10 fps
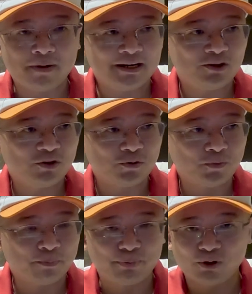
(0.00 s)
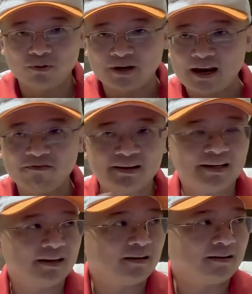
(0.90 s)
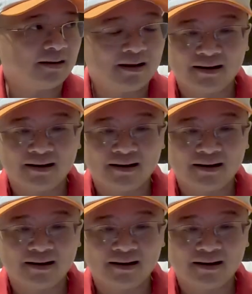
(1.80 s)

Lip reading: money to build everything